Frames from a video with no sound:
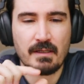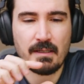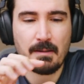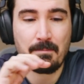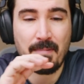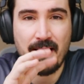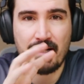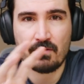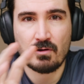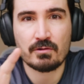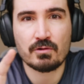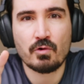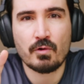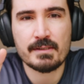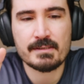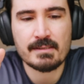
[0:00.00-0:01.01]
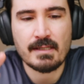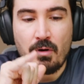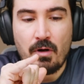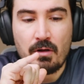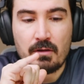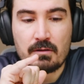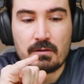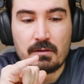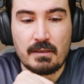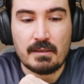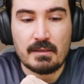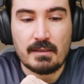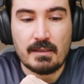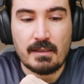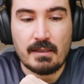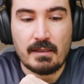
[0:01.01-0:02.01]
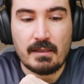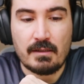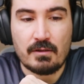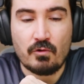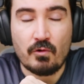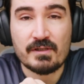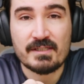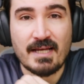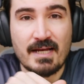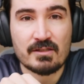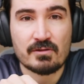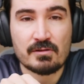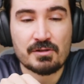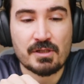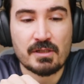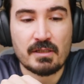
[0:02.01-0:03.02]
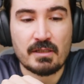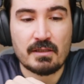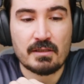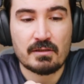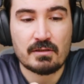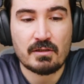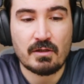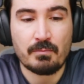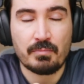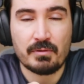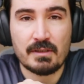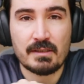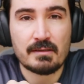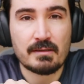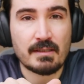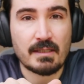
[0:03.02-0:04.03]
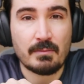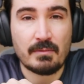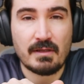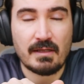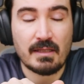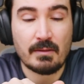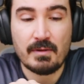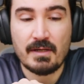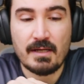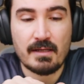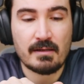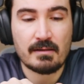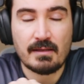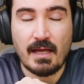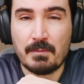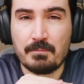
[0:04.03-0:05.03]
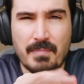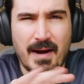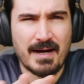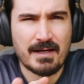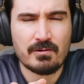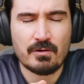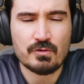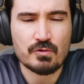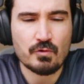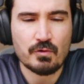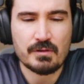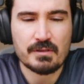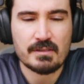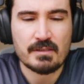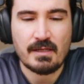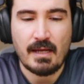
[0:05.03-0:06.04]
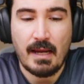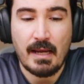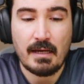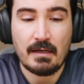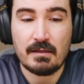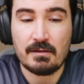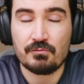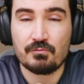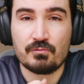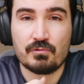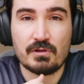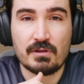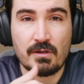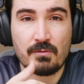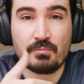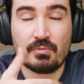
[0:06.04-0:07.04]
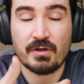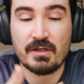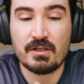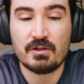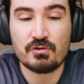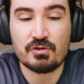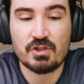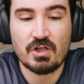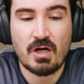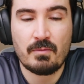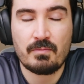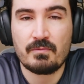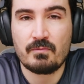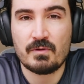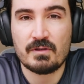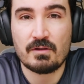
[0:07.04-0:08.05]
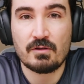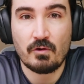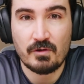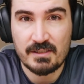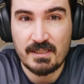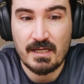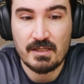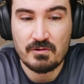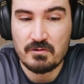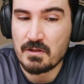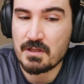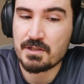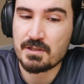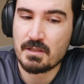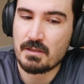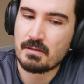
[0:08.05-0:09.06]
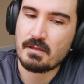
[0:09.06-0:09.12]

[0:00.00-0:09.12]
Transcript: background noise, but in the noise cancellation, it completely eliminated that background noise, and it did a pretty good job with the noise cancellation.